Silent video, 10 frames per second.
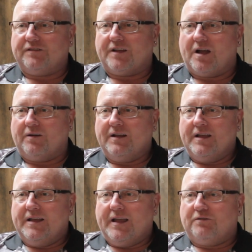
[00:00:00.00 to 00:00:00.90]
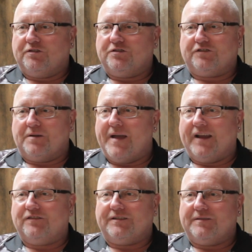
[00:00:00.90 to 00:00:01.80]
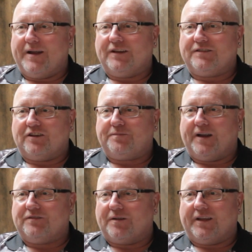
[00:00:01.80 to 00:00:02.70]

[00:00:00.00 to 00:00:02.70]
So it was just an amazing, amazing experience.